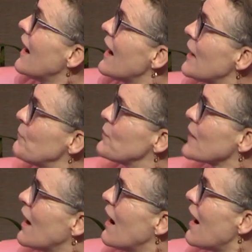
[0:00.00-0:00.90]
Um,
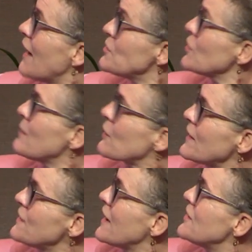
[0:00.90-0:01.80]
I'm talking about
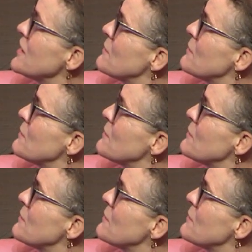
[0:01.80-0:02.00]
restaging